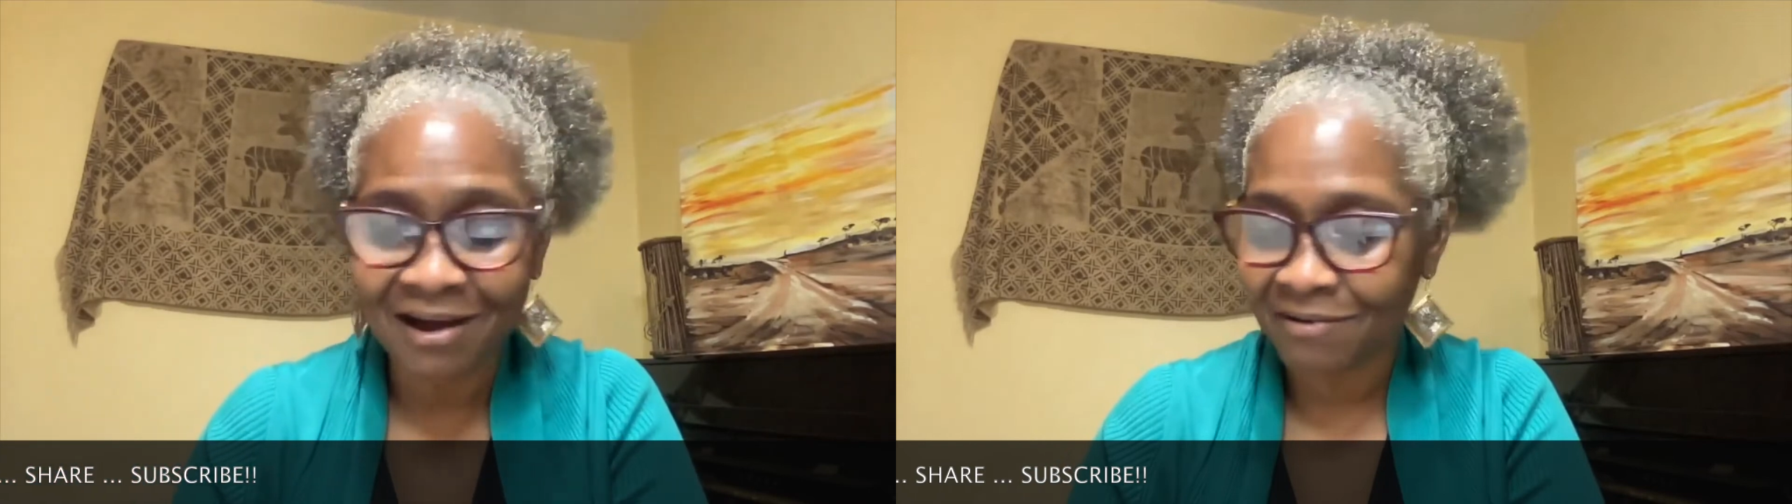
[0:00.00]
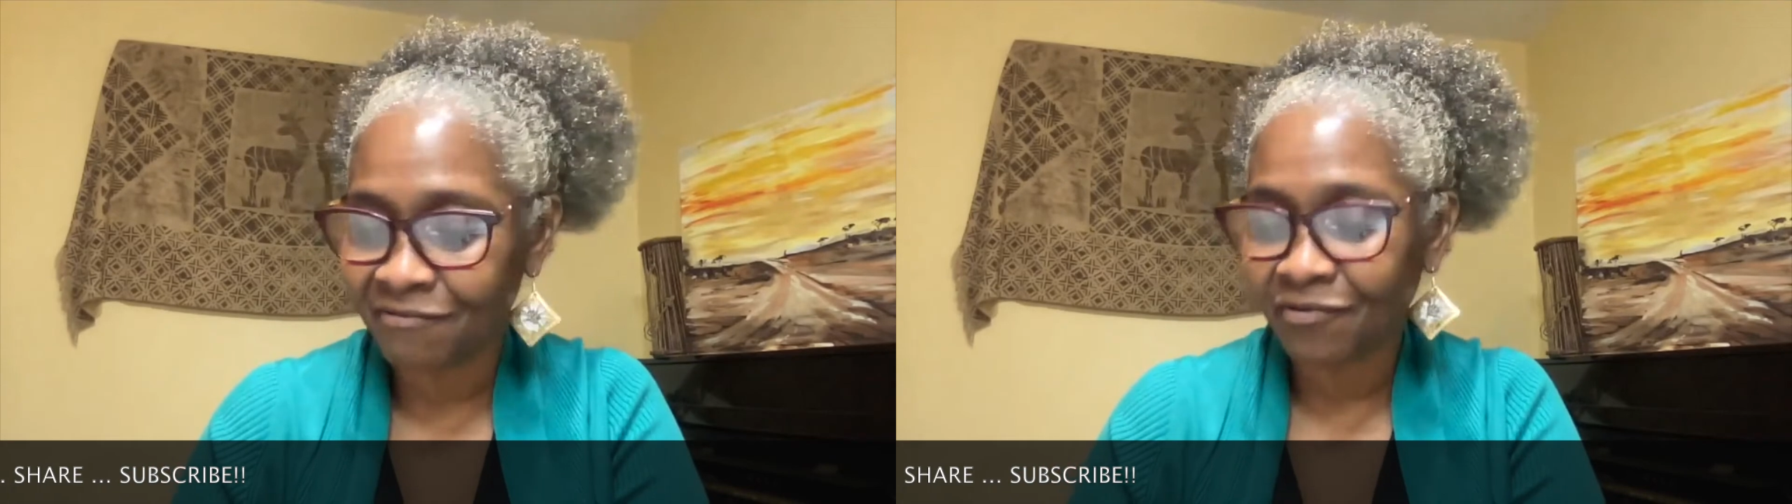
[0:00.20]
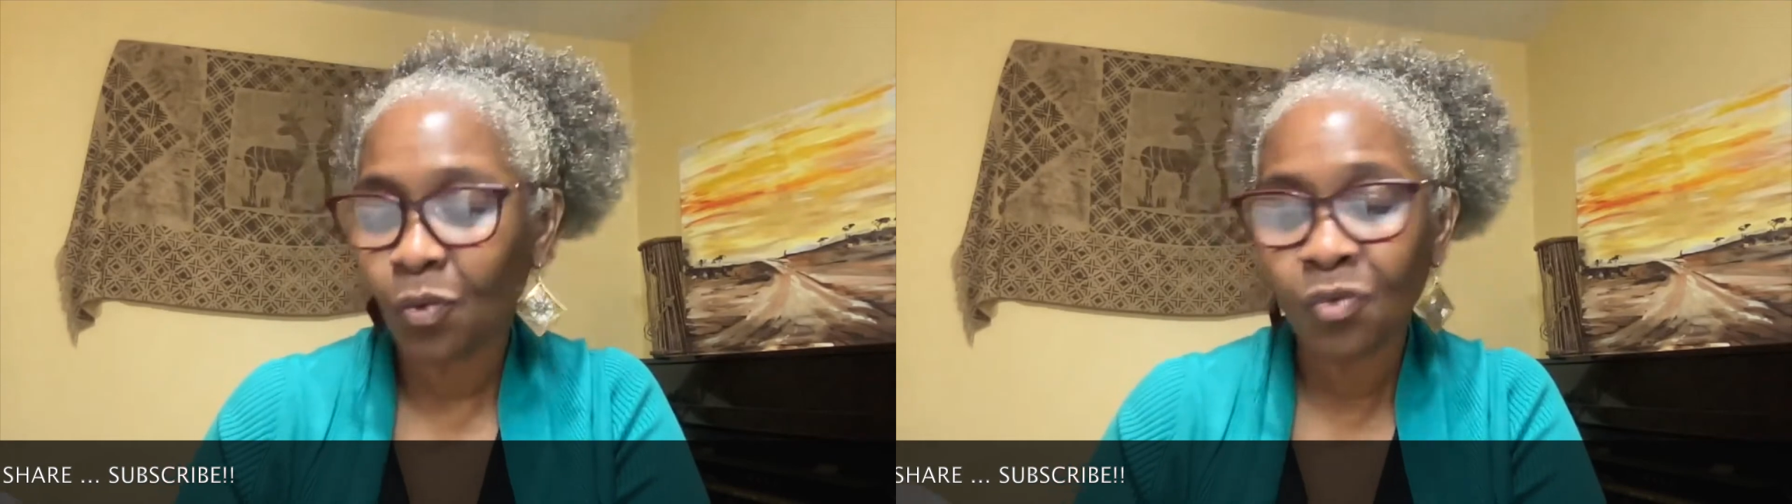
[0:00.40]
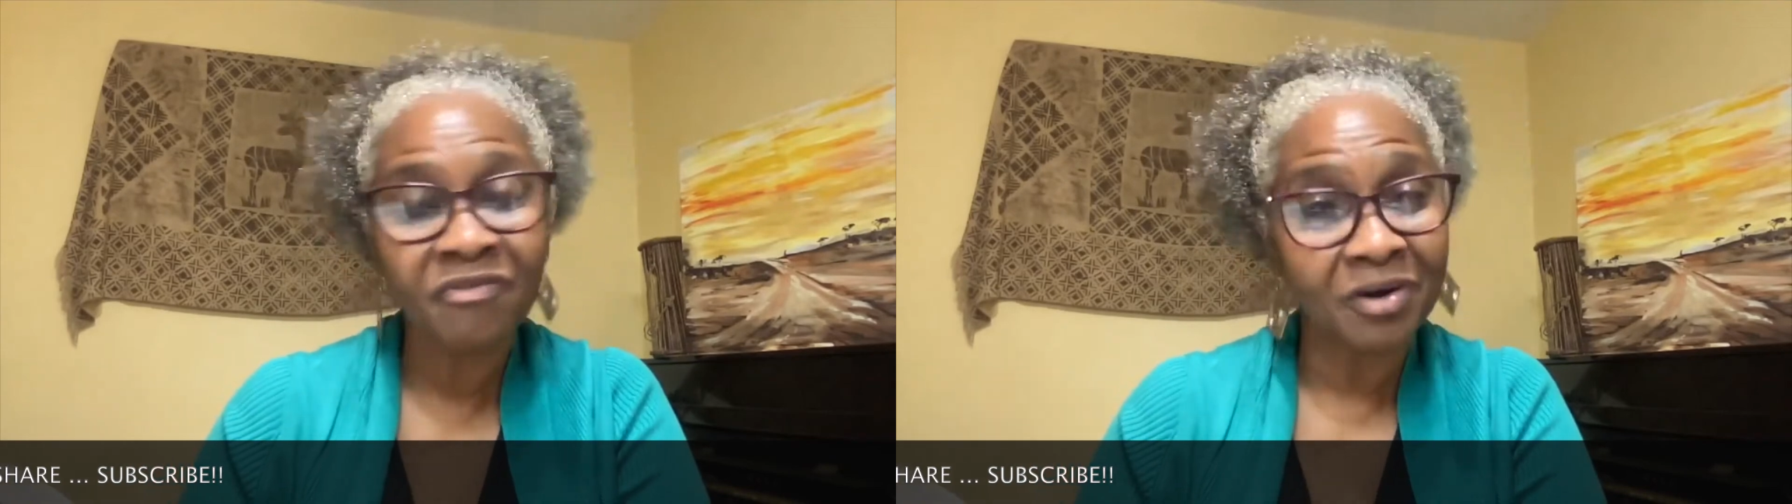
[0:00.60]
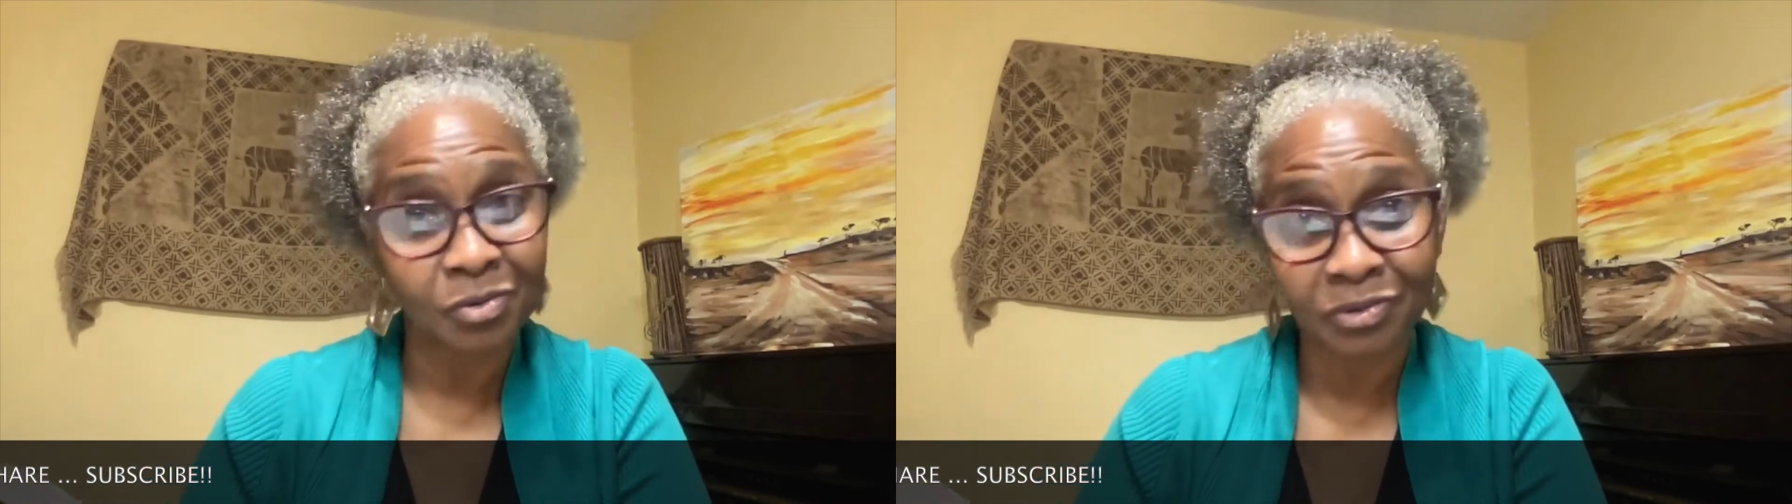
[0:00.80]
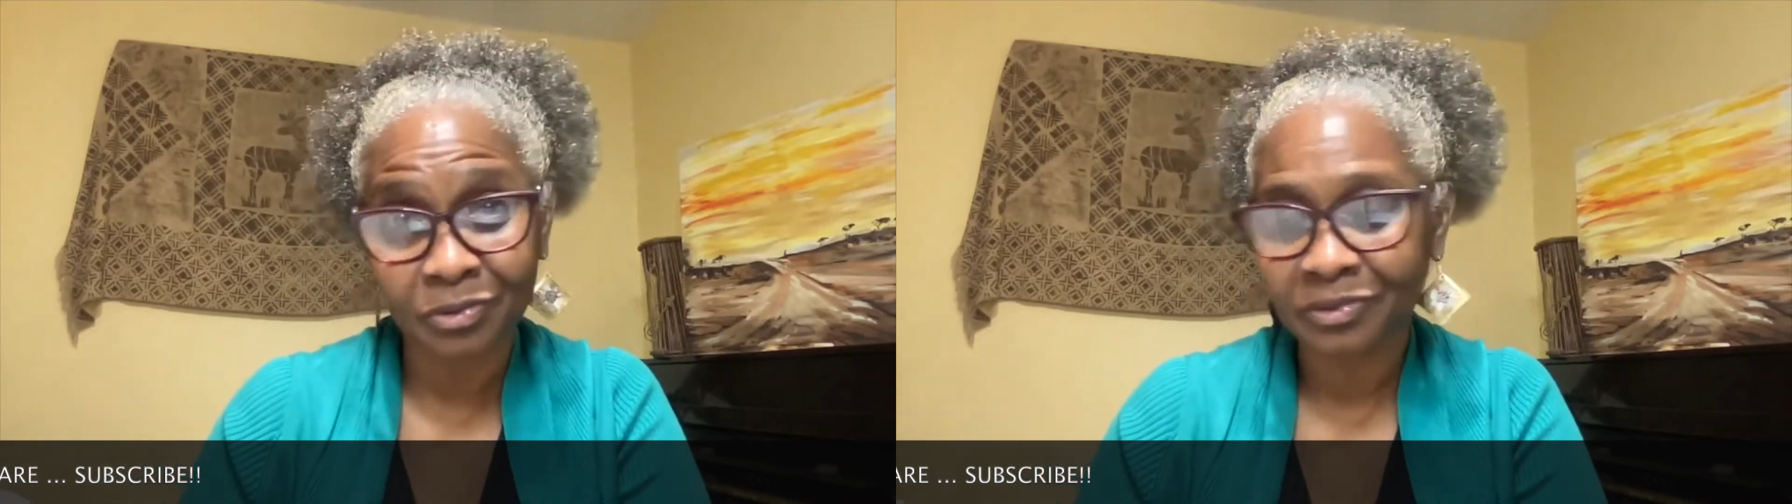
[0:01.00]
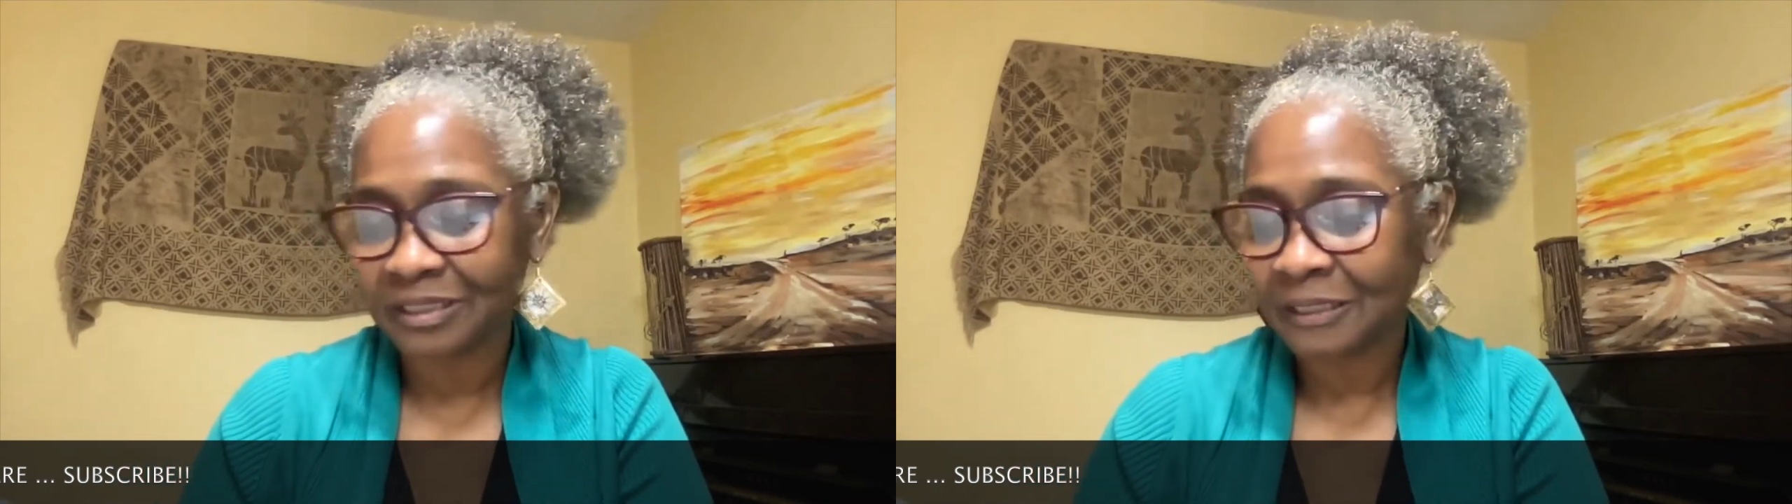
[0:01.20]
have over uno,